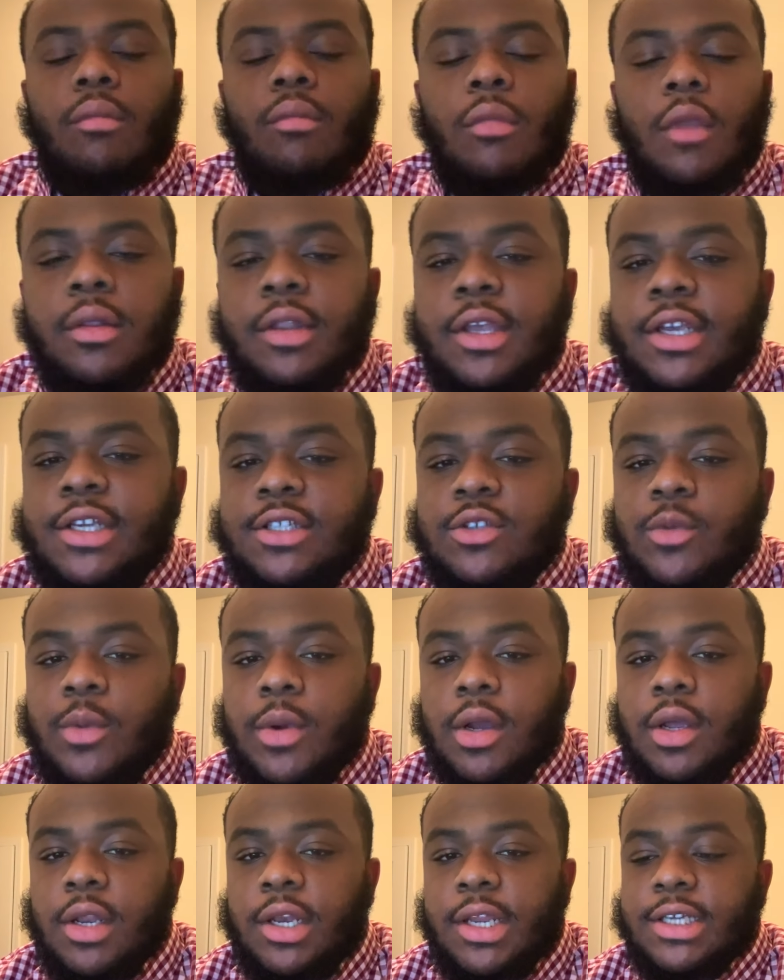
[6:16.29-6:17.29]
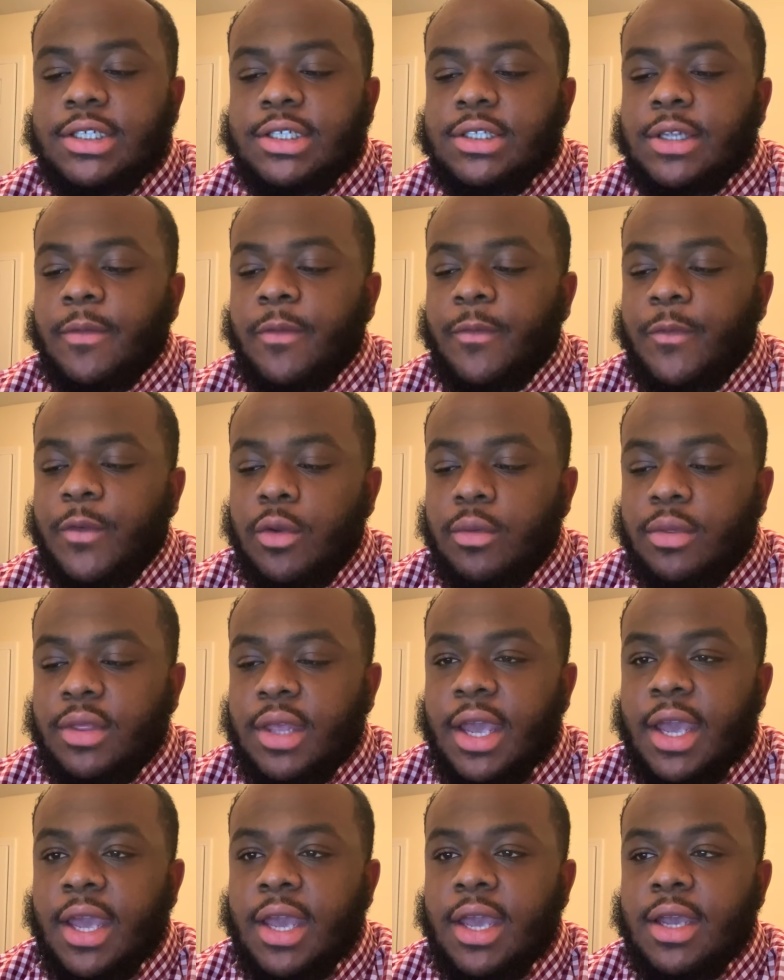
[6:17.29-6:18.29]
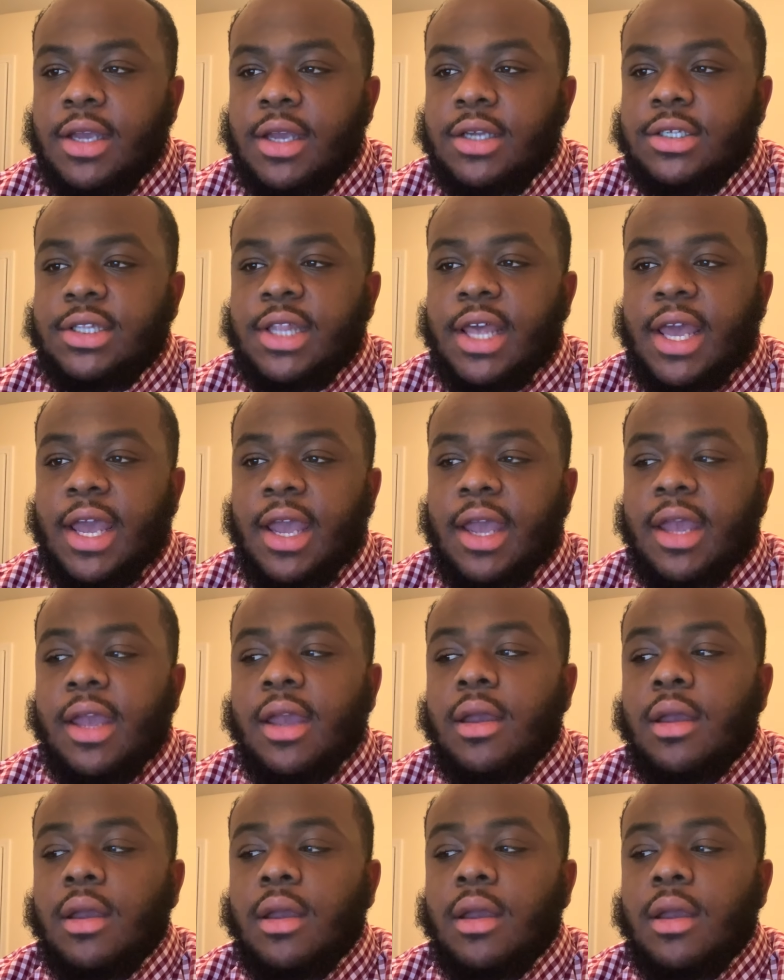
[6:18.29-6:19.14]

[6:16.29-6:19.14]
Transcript: these were a list of a few things that